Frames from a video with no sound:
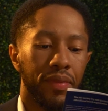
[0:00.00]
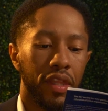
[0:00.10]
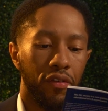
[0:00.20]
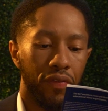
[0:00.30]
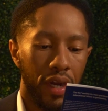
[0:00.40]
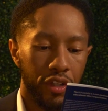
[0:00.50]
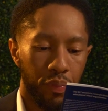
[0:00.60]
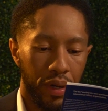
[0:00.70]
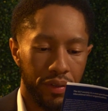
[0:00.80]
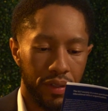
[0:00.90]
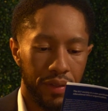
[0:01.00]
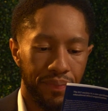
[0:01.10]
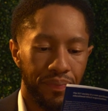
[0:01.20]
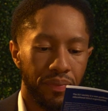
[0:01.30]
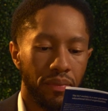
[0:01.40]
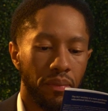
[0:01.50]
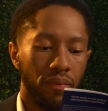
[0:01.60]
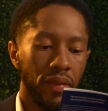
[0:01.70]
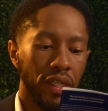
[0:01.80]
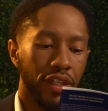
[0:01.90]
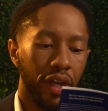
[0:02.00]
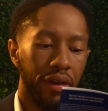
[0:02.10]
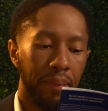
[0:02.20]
the Vice President shall